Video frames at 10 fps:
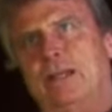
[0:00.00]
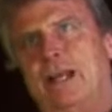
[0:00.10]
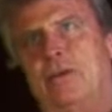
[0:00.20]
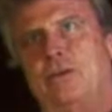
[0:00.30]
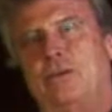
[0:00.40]

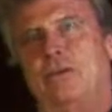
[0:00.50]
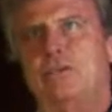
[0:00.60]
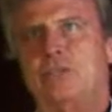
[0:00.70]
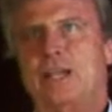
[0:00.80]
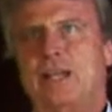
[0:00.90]
character
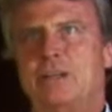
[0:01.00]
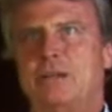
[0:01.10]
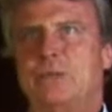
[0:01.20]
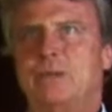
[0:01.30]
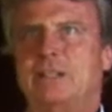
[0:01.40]
of
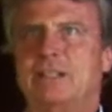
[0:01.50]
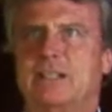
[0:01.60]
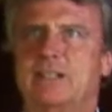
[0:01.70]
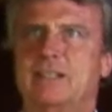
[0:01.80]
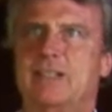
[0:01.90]
shadows when the
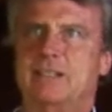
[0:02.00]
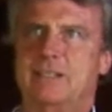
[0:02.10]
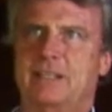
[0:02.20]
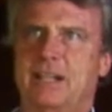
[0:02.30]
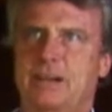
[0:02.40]
sun
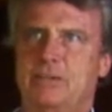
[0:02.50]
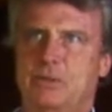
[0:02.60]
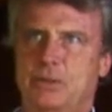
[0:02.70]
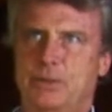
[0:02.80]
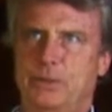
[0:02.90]
sets in the
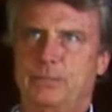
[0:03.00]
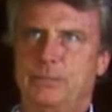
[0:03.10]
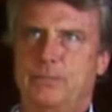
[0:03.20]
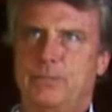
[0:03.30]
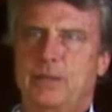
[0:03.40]
afternoon,
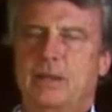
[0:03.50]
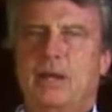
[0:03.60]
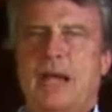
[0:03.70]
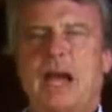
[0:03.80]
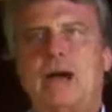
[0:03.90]

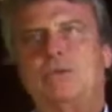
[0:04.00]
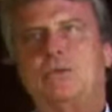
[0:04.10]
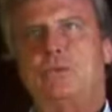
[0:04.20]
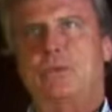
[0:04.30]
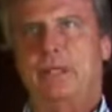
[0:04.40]

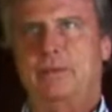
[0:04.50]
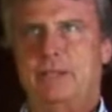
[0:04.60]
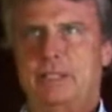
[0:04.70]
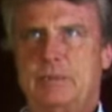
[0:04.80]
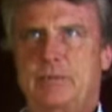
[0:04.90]
outdoor
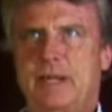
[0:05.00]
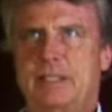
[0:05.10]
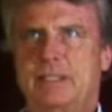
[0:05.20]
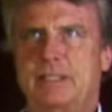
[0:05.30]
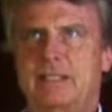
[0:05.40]
living
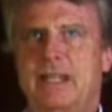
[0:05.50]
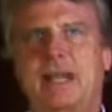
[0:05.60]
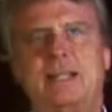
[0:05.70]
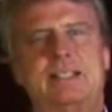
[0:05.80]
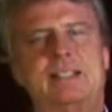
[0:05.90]
spaces,
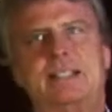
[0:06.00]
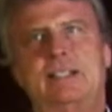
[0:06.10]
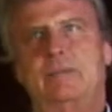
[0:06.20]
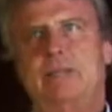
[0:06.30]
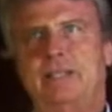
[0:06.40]

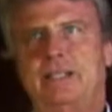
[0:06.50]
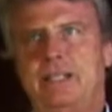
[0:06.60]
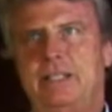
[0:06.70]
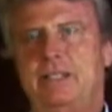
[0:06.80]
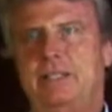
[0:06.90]

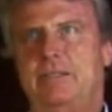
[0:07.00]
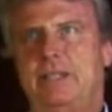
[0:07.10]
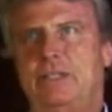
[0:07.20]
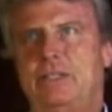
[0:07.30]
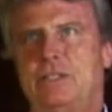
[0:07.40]
accessibility to the
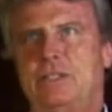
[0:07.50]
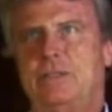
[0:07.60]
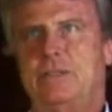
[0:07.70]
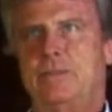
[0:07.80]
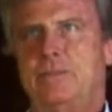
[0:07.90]

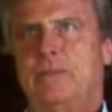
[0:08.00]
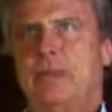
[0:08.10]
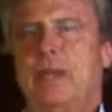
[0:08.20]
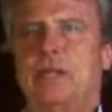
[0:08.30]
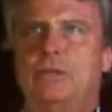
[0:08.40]
beaches
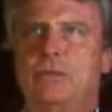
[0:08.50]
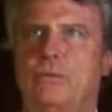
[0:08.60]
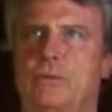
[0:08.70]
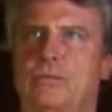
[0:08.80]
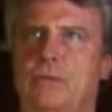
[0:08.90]
and to the
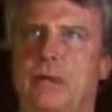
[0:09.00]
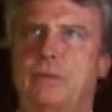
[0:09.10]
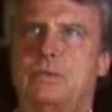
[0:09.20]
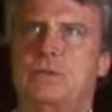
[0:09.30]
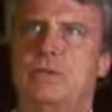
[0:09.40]

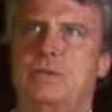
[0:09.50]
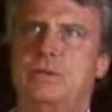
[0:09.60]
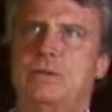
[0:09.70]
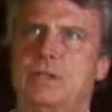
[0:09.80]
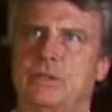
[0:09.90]
rooftops so that
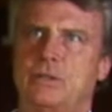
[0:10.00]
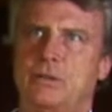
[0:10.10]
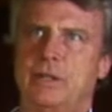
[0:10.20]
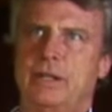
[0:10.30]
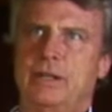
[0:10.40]
you can
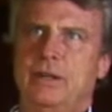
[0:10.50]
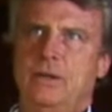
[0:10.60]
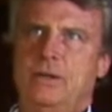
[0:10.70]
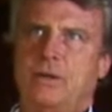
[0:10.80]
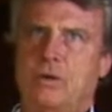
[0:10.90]
enjoy
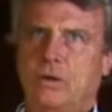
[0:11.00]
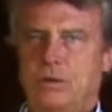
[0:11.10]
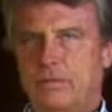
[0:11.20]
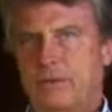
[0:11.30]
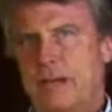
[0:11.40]

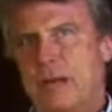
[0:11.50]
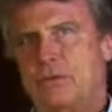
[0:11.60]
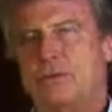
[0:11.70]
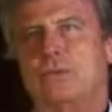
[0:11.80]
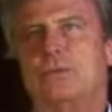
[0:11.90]
all of the
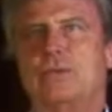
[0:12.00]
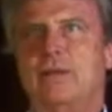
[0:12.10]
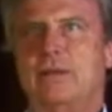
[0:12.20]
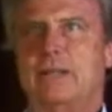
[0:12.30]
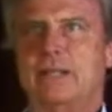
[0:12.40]
natural
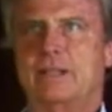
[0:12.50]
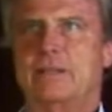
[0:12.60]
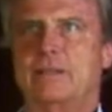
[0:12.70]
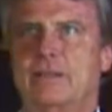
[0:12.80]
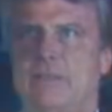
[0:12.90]
surroundings